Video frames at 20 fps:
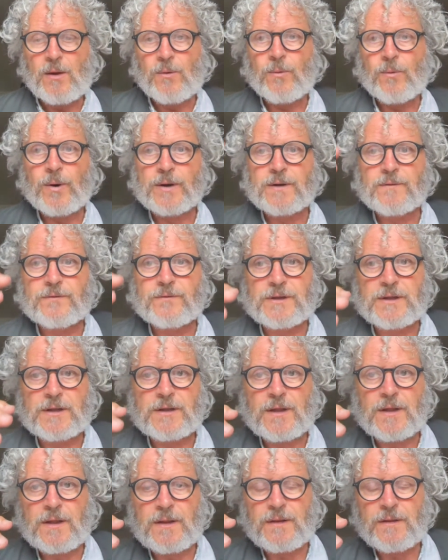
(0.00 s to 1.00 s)
One of
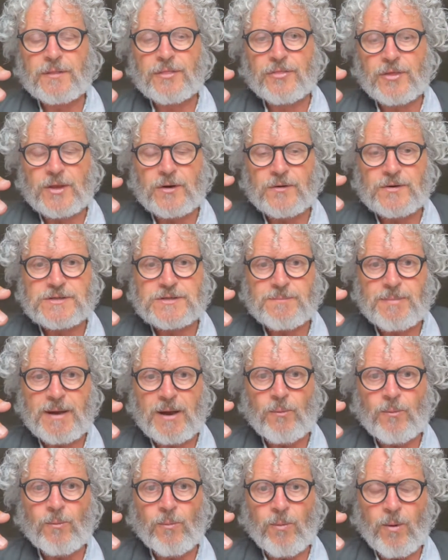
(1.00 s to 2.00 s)
the theories
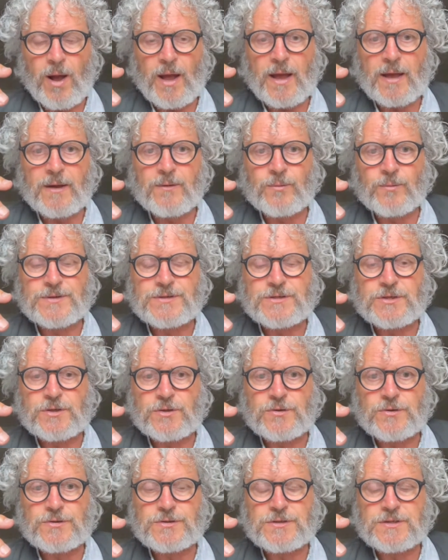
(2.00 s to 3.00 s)
about why it was
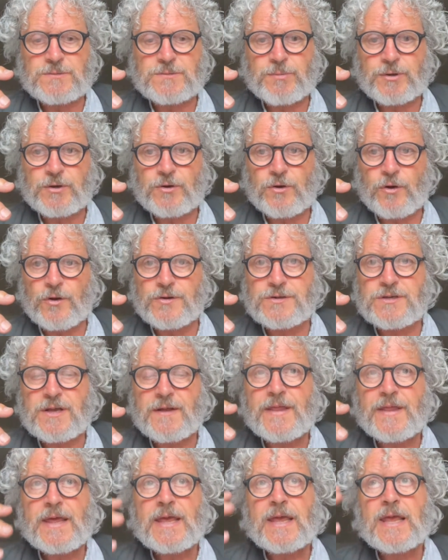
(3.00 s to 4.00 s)
used is because
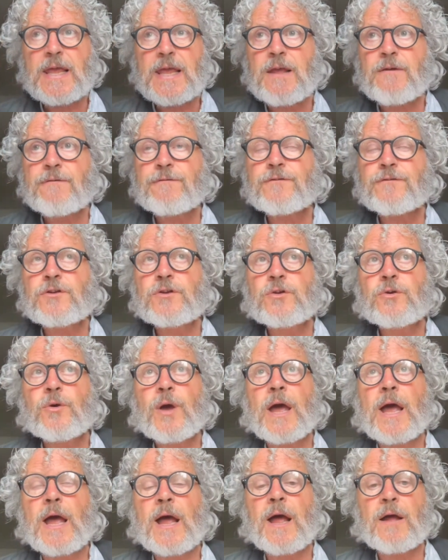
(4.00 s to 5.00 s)
if you
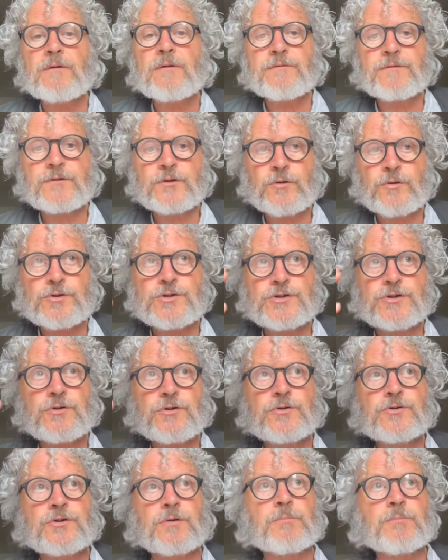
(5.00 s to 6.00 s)
have your
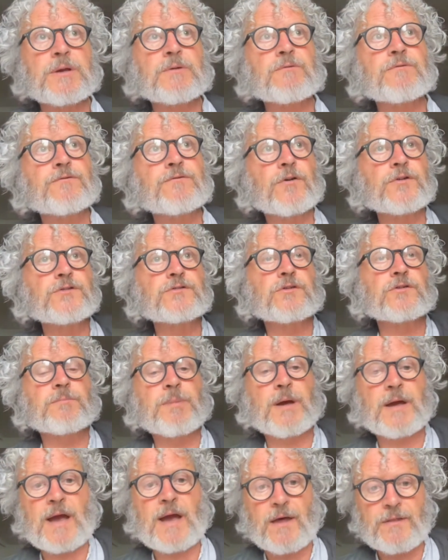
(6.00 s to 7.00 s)
children being fostered
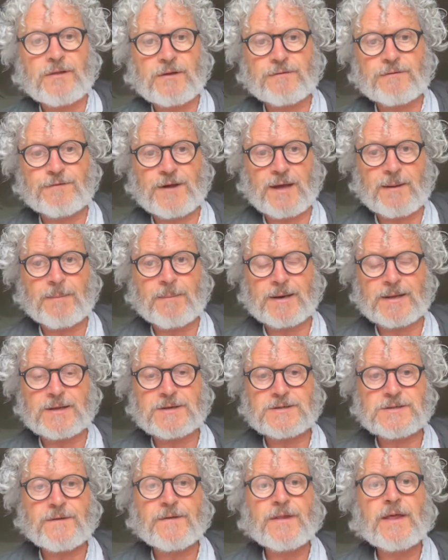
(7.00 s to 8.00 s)
by other
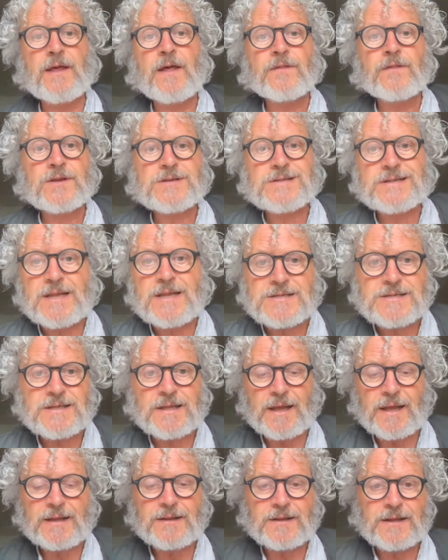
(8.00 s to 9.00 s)
families, there's less
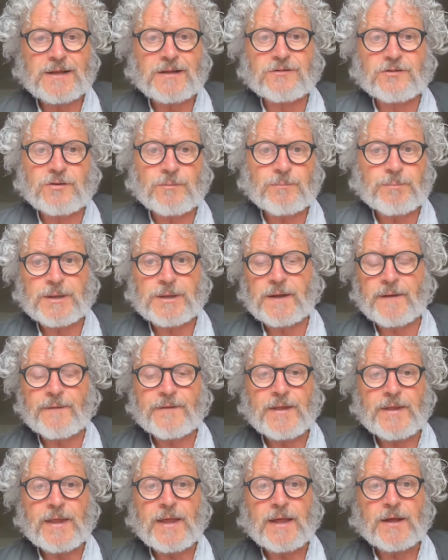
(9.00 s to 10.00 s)
likely to be
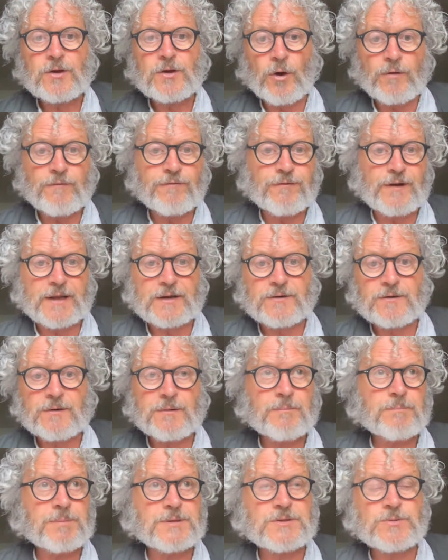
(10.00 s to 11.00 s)
conflict
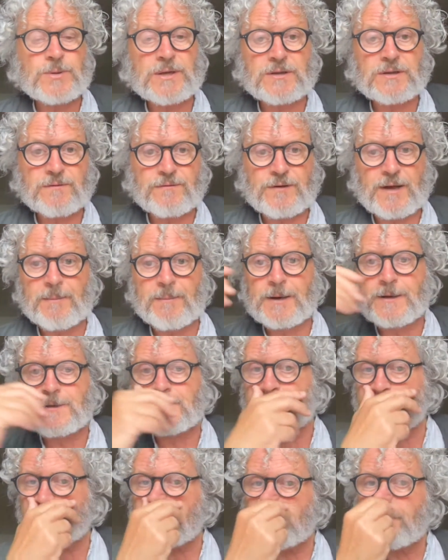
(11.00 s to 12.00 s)
between the families.